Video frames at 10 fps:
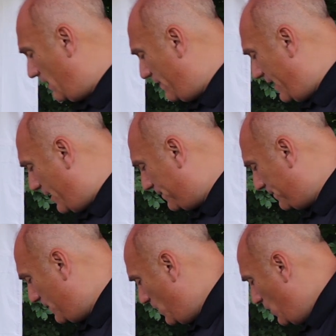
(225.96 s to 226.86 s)
there.
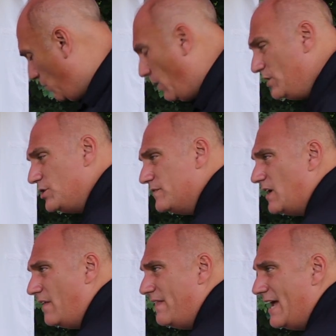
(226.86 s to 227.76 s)
Once you've
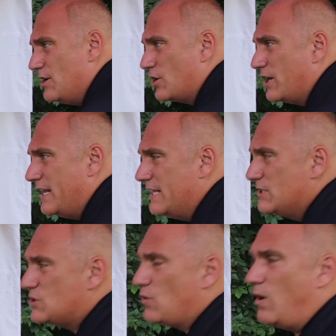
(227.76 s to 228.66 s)
done that, you're going to
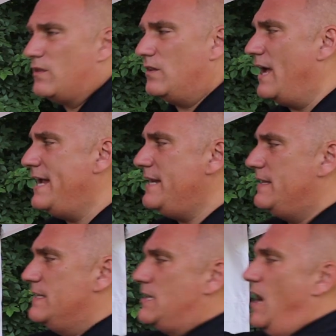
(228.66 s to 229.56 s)
install the light.
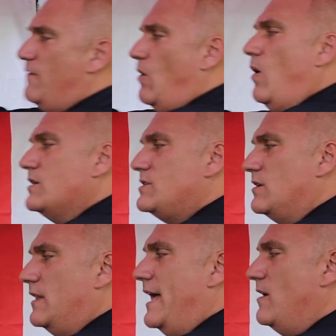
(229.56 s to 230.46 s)
This cover
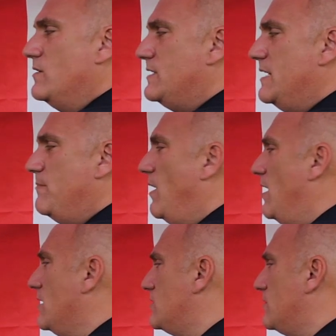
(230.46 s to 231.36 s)
also allows any
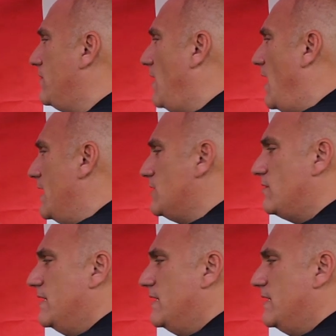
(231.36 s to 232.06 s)
bugs or flies or